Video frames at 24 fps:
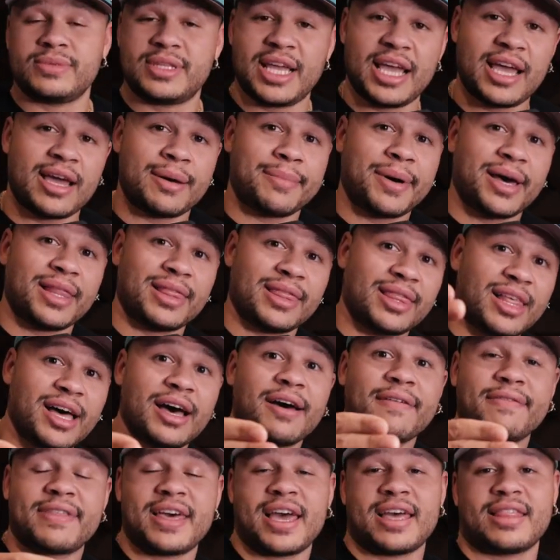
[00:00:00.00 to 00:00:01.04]
damn, I
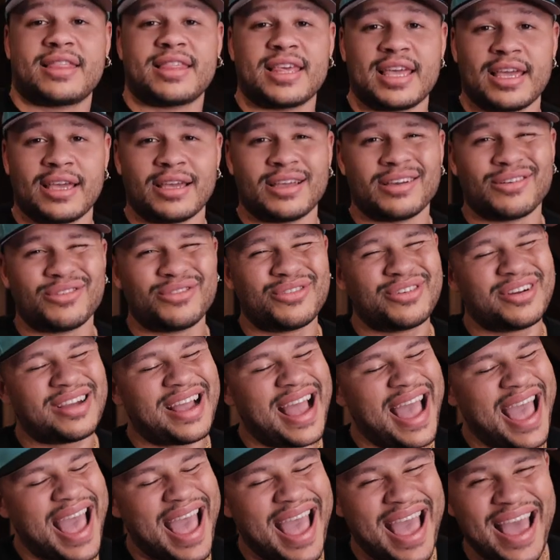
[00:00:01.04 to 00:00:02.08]
love that thing, or
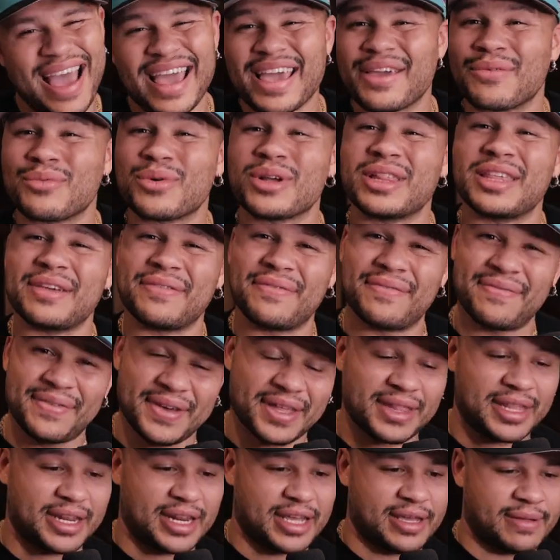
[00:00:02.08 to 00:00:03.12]
I ain't really
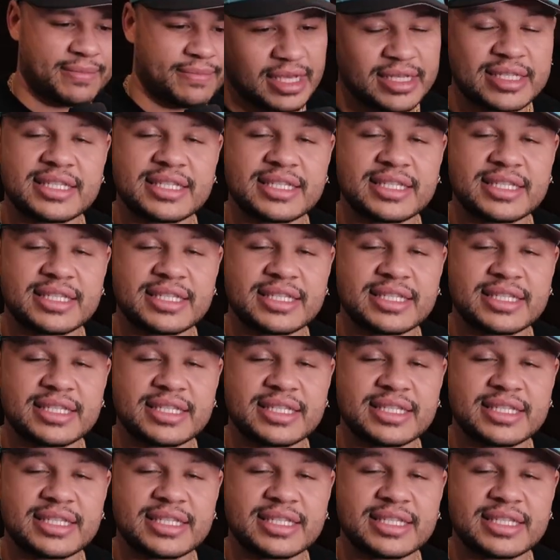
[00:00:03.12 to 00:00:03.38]
feeling it.